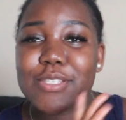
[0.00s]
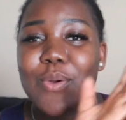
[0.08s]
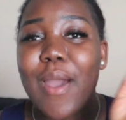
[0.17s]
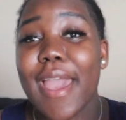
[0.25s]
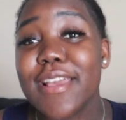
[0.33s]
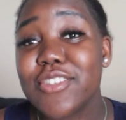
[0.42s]

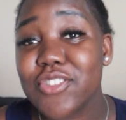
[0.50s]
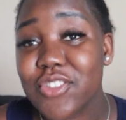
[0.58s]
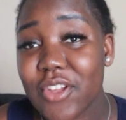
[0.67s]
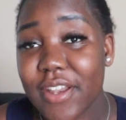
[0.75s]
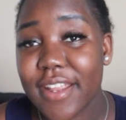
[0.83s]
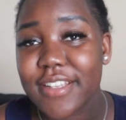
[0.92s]
so I
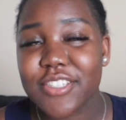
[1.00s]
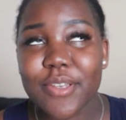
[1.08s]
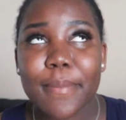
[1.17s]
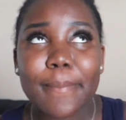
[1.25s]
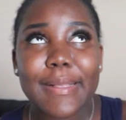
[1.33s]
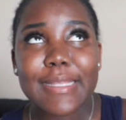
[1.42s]
started
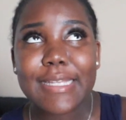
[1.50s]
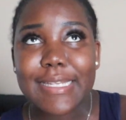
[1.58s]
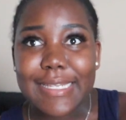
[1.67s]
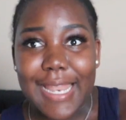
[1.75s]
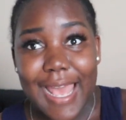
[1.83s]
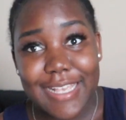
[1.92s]

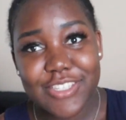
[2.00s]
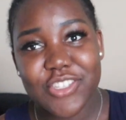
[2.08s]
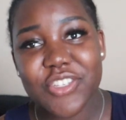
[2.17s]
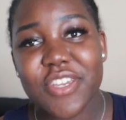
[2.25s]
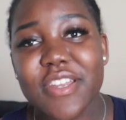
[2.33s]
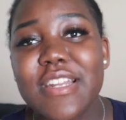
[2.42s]
Chamberlain
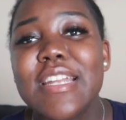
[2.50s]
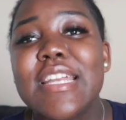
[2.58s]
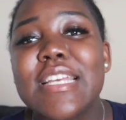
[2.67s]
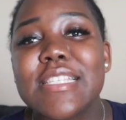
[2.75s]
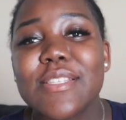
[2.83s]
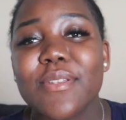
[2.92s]
last year,
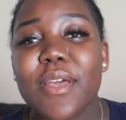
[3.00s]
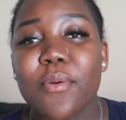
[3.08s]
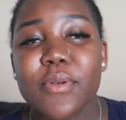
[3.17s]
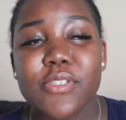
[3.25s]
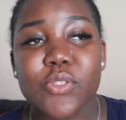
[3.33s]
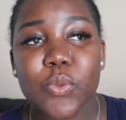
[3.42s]
so that
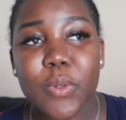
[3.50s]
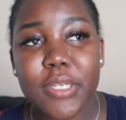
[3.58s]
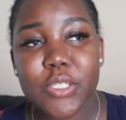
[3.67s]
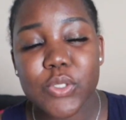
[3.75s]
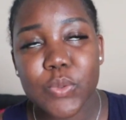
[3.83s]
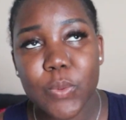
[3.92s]
was
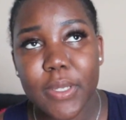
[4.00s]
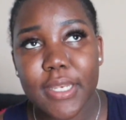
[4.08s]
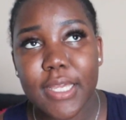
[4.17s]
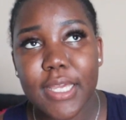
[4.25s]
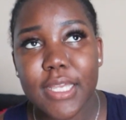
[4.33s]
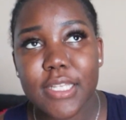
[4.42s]

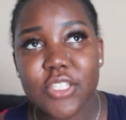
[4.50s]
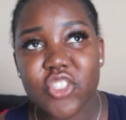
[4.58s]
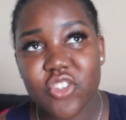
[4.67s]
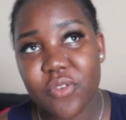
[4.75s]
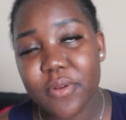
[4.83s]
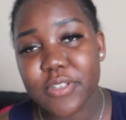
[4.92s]
2020,
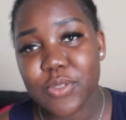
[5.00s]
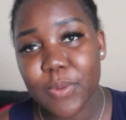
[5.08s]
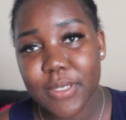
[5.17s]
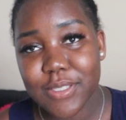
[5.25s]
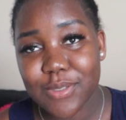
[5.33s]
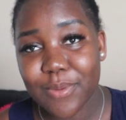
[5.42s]
January
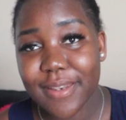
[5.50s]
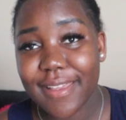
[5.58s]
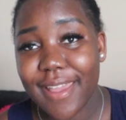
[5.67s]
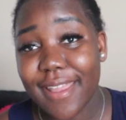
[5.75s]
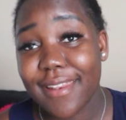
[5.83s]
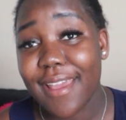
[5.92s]

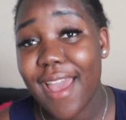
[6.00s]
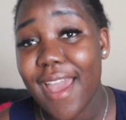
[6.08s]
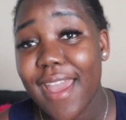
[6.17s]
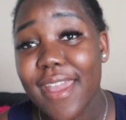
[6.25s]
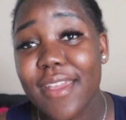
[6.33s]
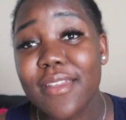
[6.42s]
2020, and
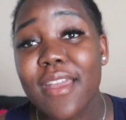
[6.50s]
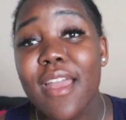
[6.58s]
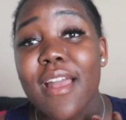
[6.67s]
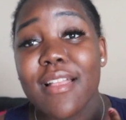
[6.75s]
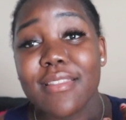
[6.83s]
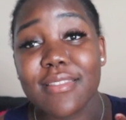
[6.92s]
I
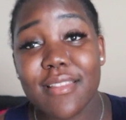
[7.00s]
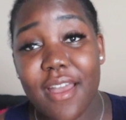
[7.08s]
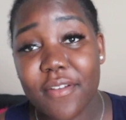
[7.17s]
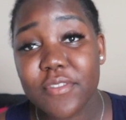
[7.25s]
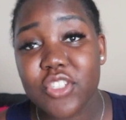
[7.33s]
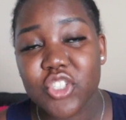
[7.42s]

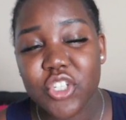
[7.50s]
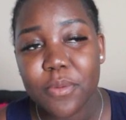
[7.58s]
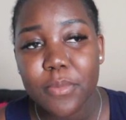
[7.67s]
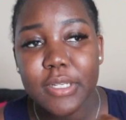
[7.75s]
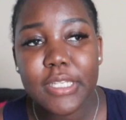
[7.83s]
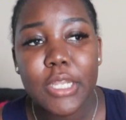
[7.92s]
loved
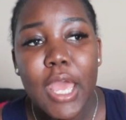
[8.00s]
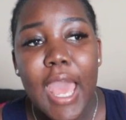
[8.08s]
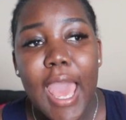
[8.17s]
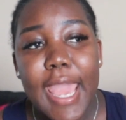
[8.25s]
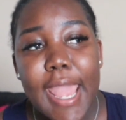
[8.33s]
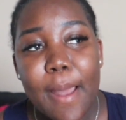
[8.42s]
Chamberlain.
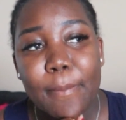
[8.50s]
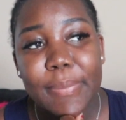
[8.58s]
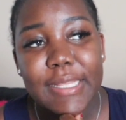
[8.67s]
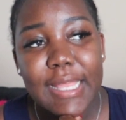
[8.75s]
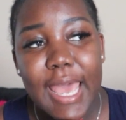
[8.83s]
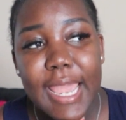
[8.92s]
I
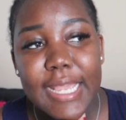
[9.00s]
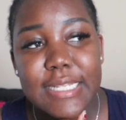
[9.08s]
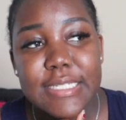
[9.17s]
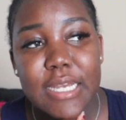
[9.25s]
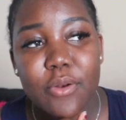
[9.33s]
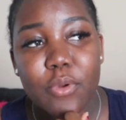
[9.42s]

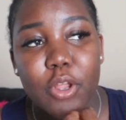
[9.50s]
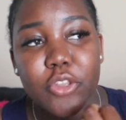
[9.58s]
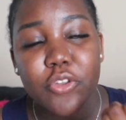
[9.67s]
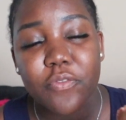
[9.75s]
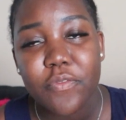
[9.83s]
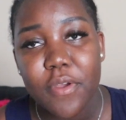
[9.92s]
applied
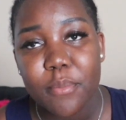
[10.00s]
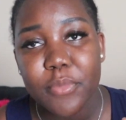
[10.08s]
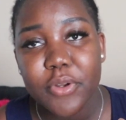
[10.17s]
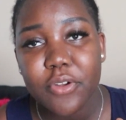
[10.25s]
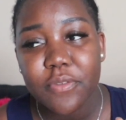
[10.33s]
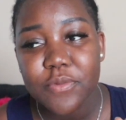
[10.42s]
around
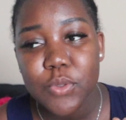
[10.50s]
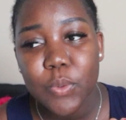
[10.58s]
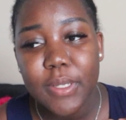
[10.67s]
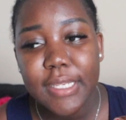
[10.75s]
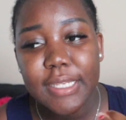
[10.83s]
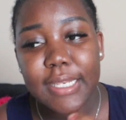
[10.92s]
November of
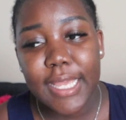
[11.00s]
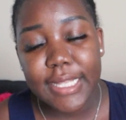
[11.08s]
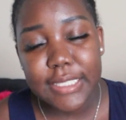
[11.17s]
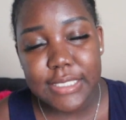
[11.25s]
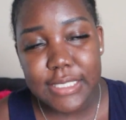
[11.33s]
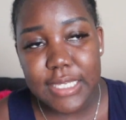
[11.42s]

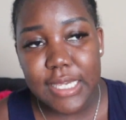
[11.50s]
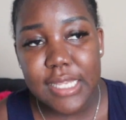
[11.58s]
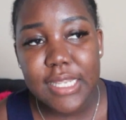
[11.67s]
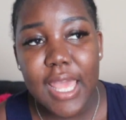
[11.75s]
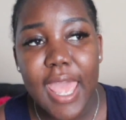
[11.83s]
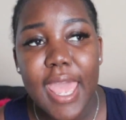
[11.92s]

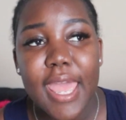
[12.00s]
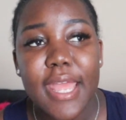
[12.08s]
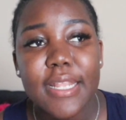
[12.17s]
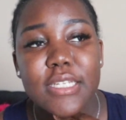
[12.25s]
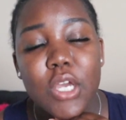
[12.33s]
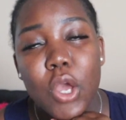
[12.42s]
2019,
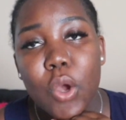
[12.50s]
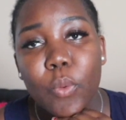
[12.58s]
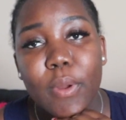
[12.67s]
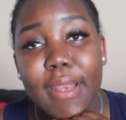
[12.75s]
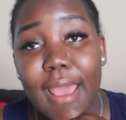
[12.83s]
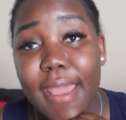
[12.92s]
and
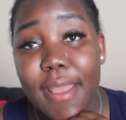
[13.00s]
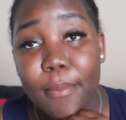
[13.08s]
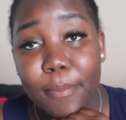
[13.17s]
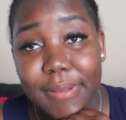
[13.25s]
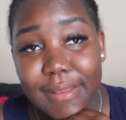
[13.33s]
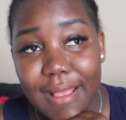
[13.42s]
when I
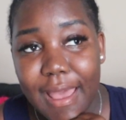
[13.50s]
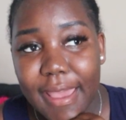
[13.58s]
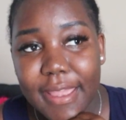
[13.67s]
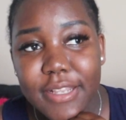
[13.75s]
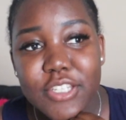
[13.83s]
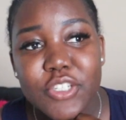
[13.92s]

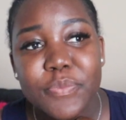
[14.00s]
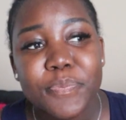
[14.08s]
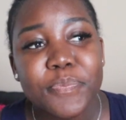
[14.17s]
applied,